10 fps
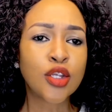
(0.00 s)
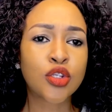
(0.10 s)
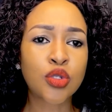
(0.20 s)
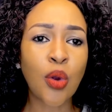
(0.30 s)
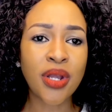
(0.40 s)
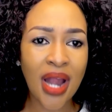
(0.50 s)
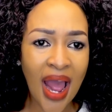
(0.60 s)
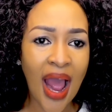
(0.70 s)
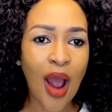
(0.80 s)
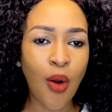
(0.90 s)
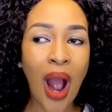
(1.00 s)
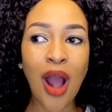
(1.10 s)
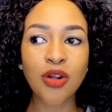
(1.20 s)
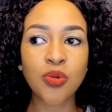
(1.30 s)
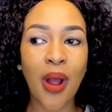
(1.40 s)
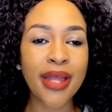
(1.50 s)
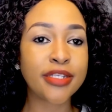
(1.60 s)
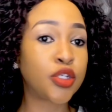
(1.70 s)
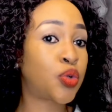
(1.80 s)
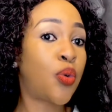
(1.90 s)
So now, how do I
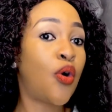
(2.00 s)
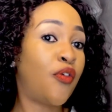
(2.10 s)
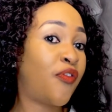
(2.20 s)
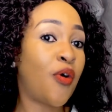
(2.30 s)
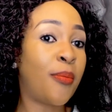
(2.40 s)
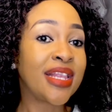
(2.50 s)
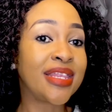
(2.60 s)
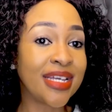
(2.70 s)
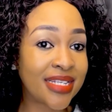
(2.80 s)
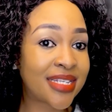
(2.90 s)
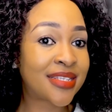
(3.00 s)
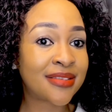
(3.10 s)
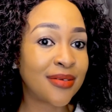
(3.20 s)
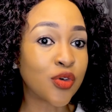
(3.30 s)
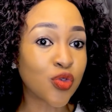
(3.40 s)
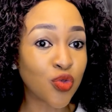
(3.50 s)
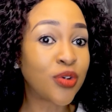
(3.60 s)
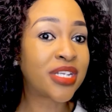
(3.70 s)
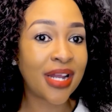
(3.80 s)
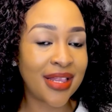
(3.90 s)
detour from this
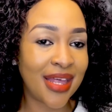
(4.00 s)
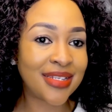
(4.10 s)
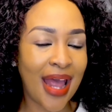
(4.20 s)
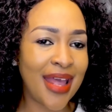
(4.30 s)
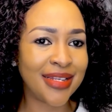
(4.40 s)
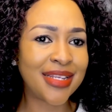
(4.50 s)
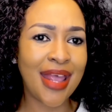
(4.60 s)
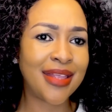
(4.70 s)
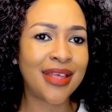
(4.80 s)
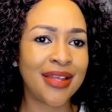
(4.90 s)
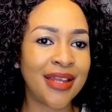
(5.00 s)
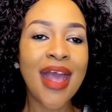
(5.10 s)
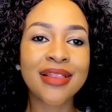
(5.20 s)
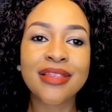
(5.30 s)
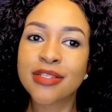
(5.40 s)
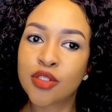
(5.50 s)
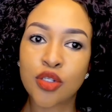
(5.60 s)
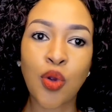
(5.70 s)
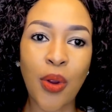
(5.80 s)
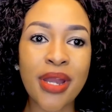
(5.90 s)
route that I had taken? And this
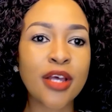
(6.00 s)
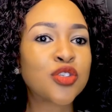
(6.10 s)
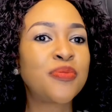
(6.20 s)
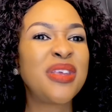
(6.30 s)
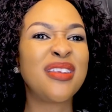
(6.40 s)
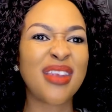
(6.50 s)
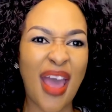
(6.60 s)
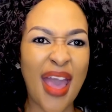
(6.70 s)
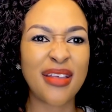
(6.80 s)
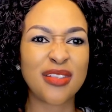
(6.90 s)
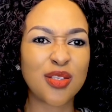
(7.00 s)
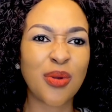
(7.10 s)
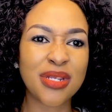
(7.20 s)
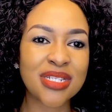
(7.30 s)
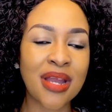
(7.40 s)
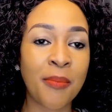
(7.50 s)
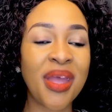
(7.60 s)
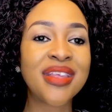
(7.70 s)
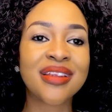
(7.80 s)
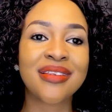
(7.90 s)
detour, it has to be nice, you understand?
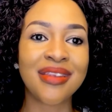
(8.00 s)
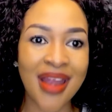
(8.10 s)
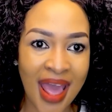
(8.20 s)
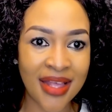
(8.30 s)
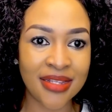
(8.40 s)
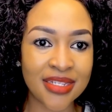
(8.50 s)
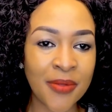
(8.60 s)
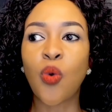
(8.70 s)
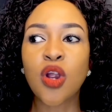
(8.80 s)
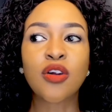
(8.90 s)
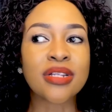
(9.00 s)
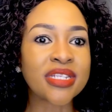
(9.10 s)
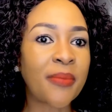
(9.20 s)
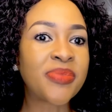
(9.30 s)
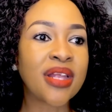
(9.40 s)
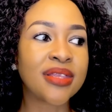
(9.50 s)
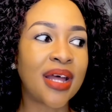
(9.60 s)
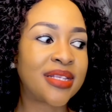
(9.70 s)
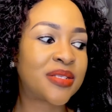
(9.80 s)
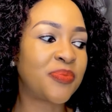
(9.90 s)
Make it nice. Work on something
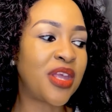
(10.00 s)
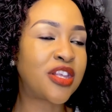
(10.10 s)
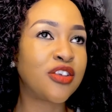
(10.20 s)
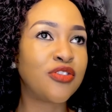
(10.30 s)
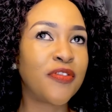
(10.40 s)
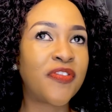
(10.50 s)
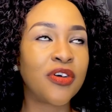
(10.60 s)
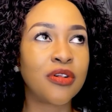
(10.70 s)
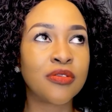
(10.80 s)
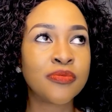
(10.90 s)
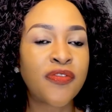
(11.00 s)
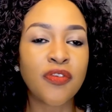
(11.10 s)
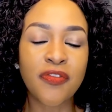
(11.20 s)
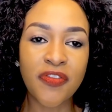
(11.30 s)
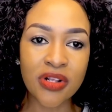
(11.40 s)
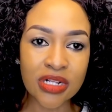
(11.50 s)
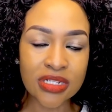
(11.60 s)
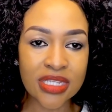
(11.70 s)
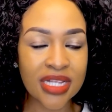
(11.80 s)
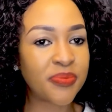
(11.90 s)
that's making you feel
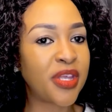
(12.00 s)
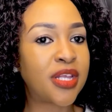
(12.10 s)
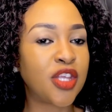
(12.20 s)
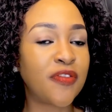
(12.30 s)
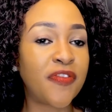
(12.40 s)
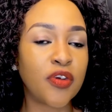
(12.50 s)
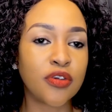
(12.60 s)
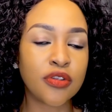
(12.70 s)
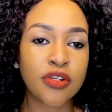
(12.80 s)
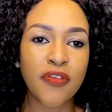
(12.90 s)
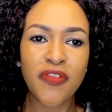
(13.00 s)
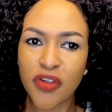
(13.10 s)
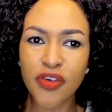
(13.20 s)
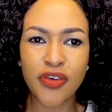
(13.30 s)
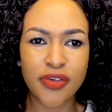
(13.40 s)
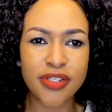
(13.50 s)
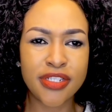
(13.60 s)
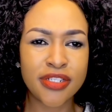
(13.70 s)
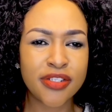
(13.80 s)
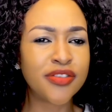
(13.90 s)
fulfilled, that's making you feel
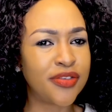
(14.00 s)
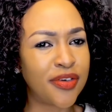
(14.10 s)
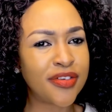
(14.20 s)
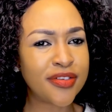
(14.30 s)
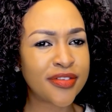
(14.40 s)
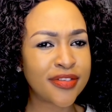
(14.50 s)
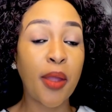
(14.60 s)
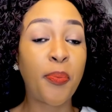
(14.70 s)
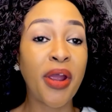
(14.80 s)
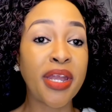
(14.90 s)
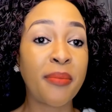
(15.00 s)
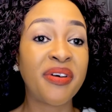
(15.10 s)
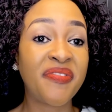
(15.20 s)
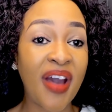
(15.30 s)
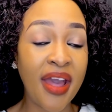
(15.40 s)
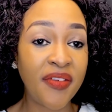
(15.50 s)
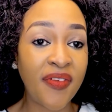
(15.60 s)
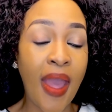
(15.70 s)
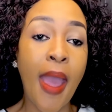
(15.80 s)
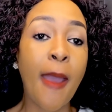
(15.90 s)
good, you know? Point number five,
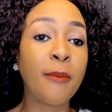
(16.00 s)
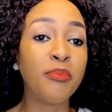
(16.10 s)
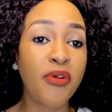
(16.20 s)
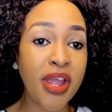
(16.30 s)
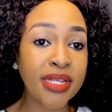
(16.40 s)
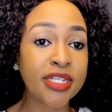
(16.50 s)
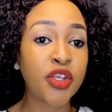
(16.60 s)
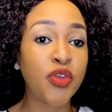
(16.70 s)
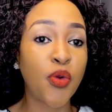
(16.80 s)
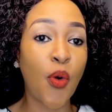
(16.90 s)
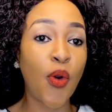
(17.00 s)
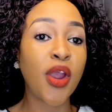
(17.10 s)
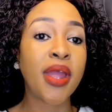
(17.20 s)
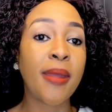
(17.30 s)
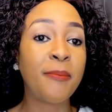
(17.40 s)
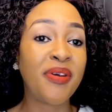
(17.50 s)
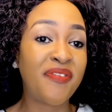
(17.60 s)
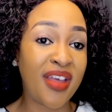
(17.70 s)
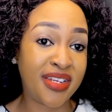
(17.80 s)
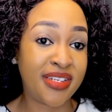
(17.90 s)
embrace your
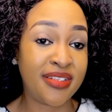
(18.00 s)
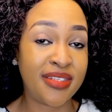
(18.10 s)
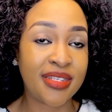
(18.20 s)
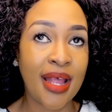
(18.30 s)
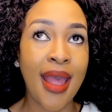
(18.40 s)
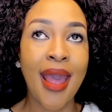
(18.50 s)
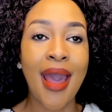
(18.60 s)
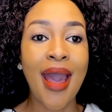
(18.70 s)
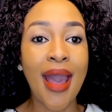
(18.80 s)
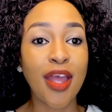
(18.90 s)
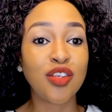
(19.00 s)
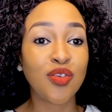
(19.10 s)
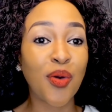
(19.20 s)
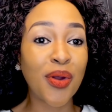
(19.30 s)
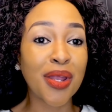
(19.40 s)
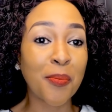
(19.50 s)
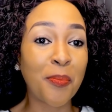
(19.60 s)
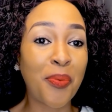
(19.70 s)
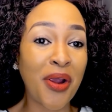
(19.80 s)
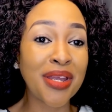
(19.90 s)
imperfections. I know in
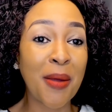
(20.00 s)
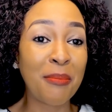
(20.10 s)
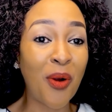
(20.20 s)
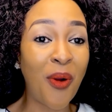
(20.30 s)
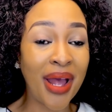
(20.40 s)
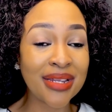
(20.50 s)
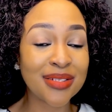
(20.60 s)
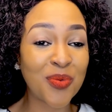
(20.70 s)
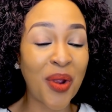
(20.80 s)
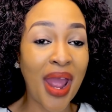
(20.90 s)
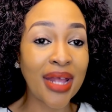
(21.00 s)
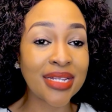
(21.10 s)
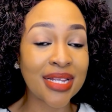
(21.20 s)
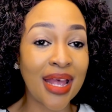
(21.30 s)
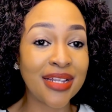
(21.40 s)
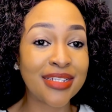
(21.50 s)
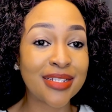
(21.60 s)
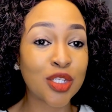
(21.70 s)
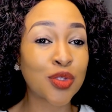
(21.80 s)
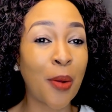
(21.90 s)
point number one where I said
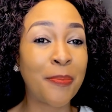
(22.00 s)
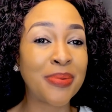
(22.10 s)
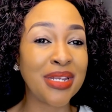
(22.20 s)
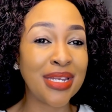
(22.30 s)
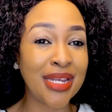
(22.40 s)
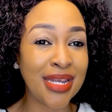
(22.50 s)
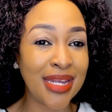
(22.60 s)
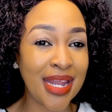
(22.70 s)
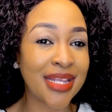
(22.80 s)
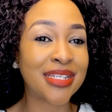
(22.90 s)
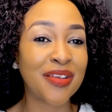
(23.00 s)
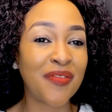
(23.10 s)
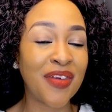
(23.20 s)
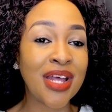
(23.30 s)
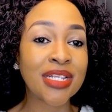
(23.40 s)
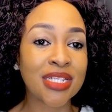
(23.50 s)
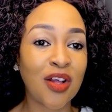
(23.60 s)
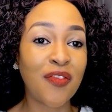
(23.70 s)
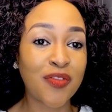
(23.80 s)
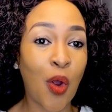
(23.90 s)
stop negative
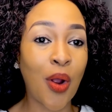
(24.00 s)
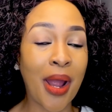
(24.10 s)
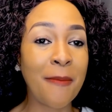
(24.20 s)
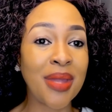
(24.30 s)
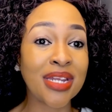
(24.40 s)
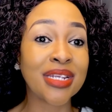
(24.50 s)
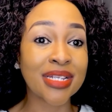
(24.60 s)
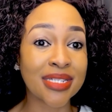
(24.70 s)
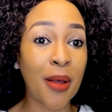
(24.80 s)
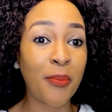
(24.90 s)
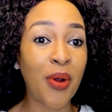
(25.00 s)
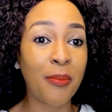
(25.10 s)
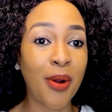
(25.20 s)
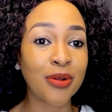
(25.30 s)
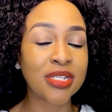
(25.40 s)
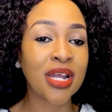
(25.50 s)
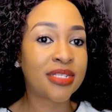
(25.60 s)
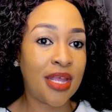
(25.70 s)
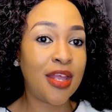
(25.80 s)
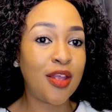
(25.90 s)
self-talk, I made an example about,
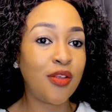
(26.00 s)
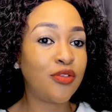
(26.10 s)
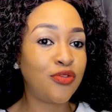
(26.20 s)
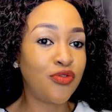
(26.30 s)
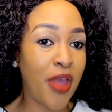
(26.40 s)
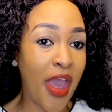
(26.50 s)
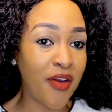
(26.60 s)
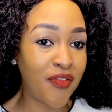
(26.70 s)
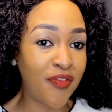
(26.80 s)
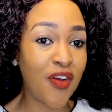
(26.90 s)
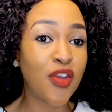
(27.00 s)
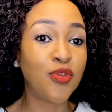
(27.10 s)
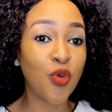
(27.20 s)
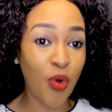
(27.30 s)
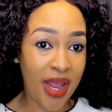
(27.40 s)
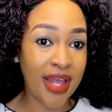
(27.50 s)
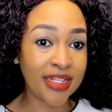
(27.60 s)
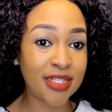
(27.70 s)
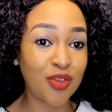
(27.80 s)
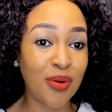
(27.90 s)
say you have no
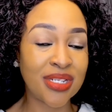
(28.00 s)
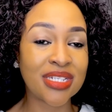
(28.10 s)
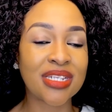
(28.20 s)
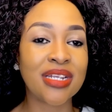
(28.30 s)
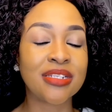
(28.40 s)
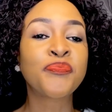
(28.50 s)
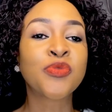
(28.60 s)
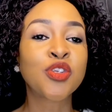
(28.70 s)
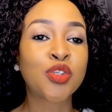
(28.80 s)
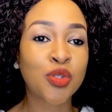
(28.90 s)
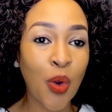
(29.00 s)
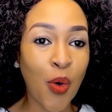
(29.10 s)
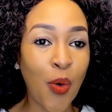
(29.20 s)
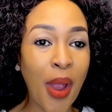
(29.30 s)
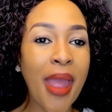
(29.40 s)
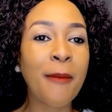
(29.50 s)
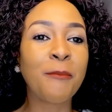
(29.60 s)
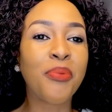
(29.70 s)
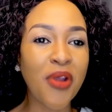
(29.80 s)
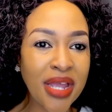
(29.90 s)
ass, you understand? So
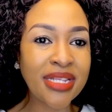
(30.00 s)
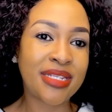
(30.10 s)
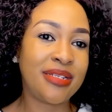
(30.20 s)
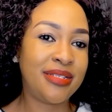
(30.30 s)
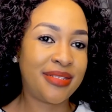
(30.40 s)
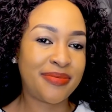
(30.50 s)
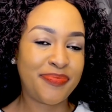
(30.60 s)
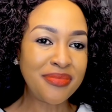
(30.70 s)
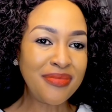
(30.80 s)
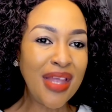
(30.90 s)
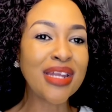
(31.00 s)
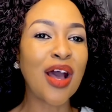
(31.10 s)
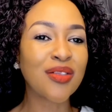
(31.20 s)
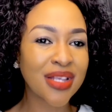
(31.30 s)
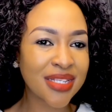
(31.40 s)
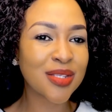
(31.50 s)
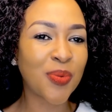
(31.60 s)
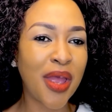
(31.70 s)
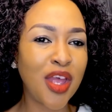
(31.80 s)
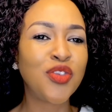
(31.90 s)
embrace it. Now, this is
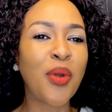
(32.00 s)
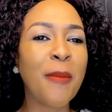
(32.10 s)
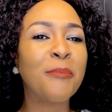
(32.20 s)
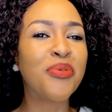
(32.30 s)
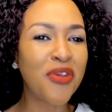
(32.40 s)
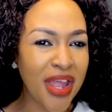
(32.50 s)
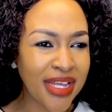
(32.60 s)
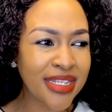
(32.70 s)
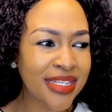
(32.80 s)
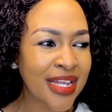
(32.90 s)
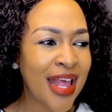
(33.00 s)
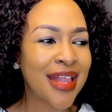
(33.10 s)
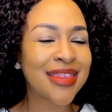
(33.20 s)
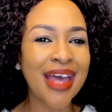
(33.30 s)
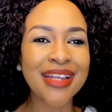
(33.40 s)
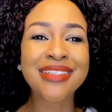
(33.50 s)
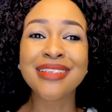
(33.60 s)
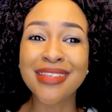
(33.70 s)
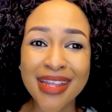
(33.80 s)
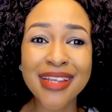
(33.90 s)
where you embrace that
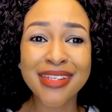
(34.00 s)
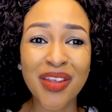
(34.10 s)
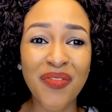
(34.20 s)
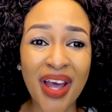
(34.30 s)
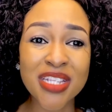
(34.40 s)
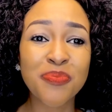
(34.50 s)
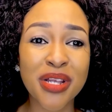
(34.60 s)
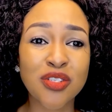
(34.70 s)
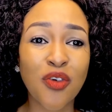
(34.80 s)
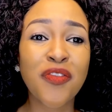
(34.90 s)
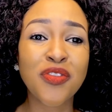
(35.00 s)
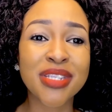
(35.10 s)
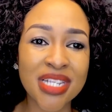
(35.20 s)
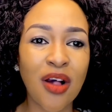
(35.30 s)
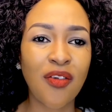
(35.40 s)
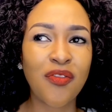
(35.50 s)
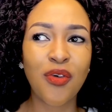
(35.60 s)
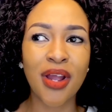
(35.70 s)
negative aspect of yourself.